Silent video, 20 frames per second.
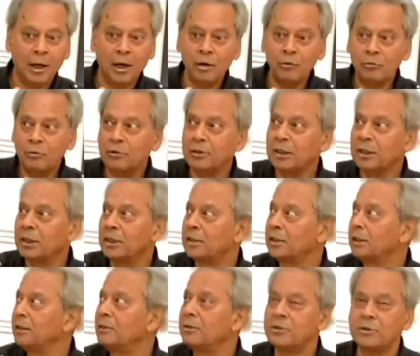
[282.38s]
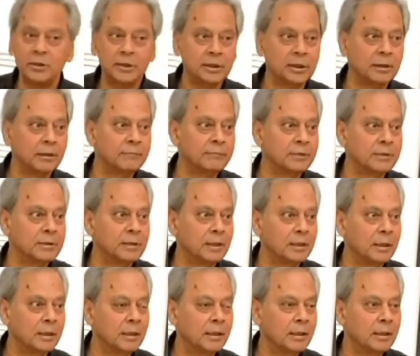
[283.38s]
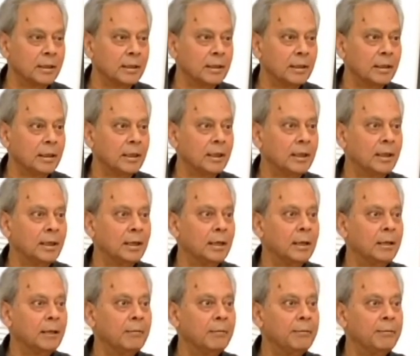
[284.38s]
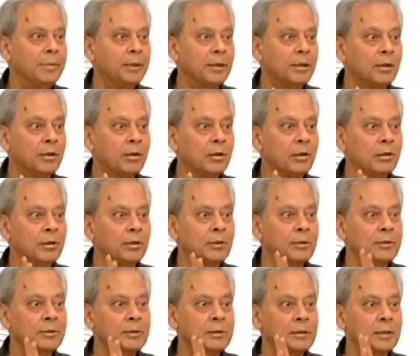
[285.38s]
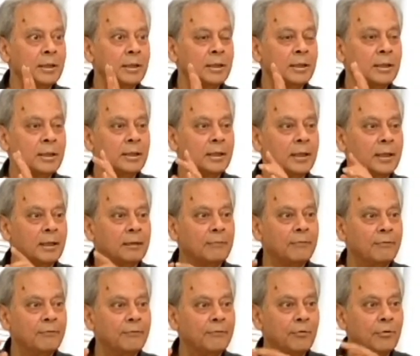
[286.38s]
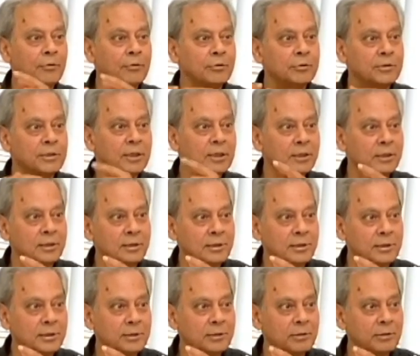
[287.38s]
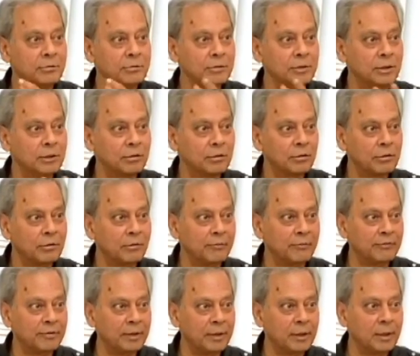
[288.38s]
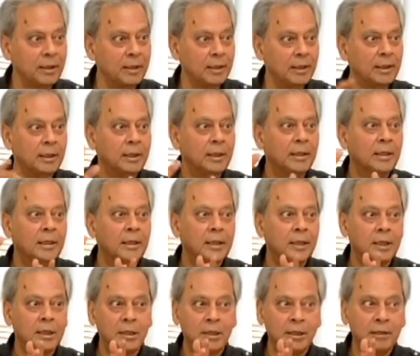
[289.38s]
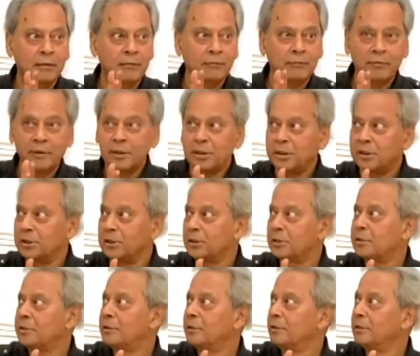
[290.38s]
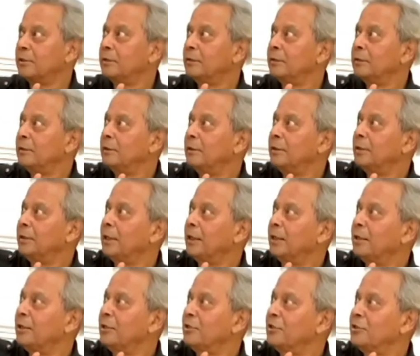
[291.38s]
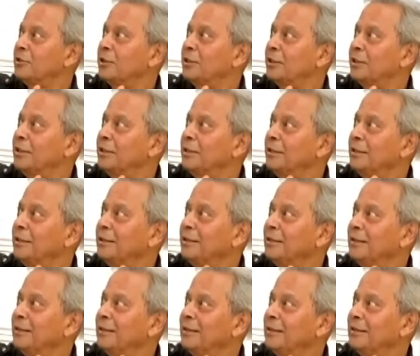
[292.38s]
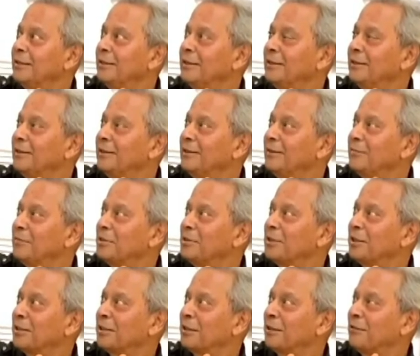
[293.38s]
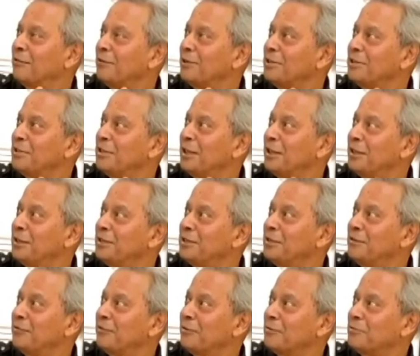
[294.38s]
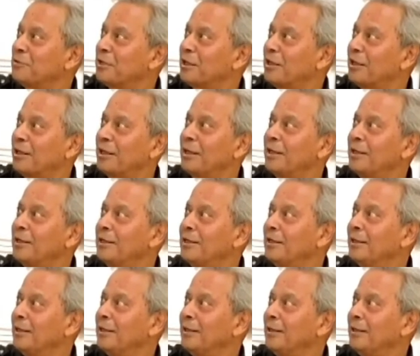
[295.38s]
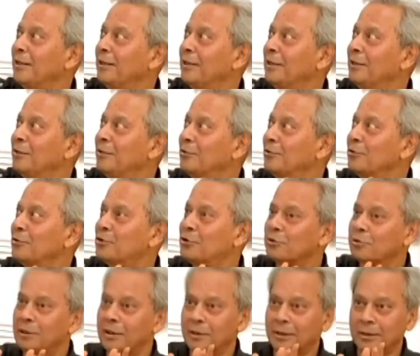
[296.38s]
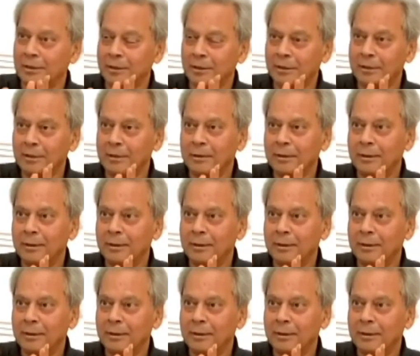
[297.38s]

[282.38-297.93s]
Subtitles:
How do they get energy of the sun? Because that photosynthesis using chlorophyll converts the energy, converts the energy from sunlight into sugar.